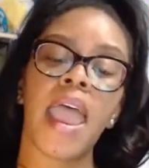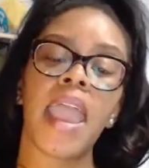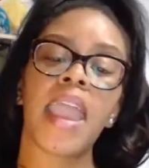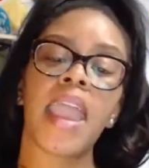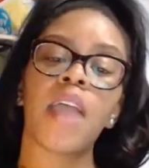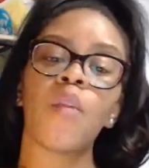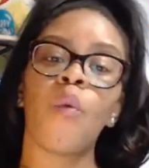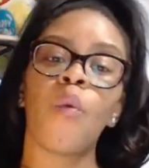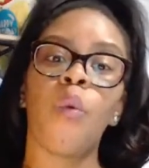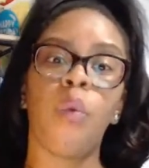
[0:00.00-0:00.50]

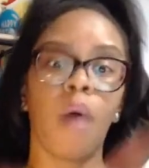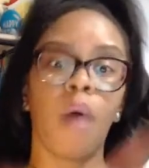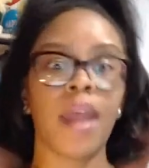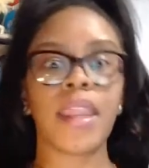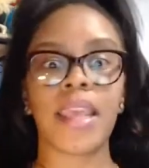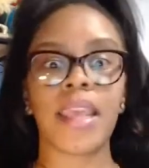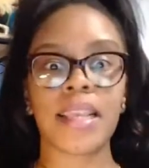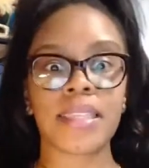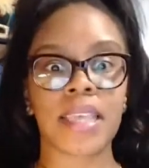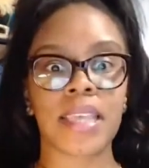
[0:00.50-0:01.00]
And
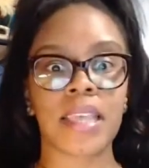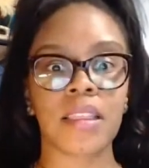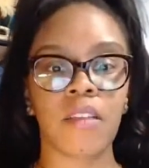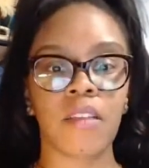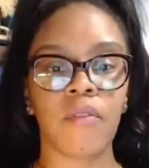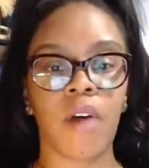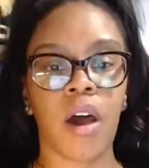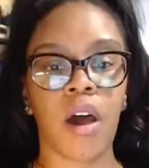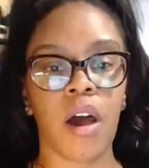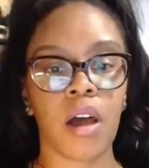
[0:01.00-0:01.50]
what is in
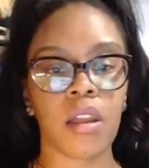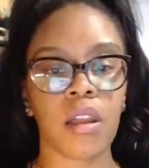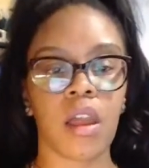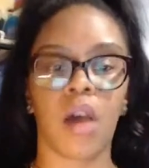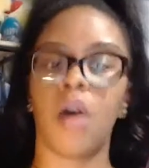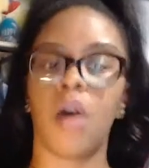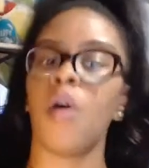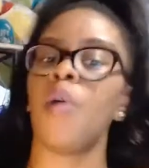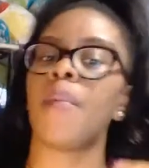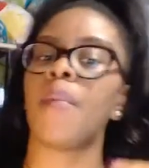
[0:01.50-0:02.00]
the vault?
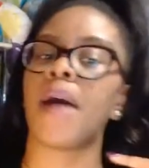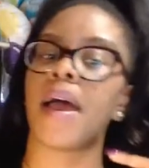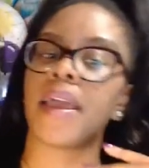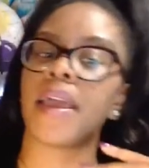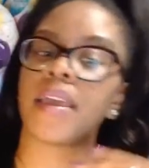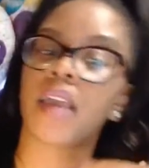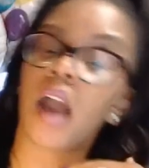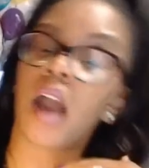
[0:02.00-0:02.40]
Oh my